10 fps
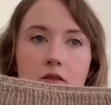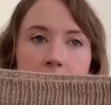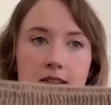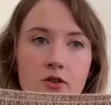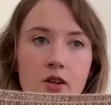
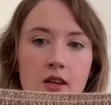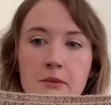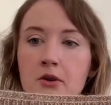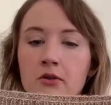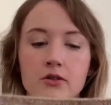that's the only thing
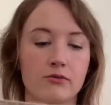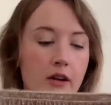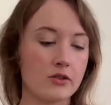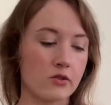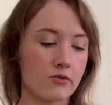I'm going to
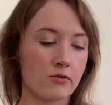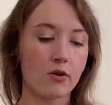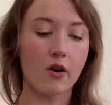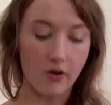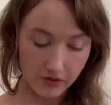redo
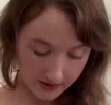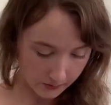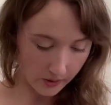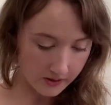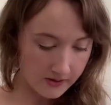on
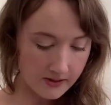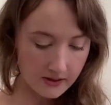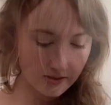this one.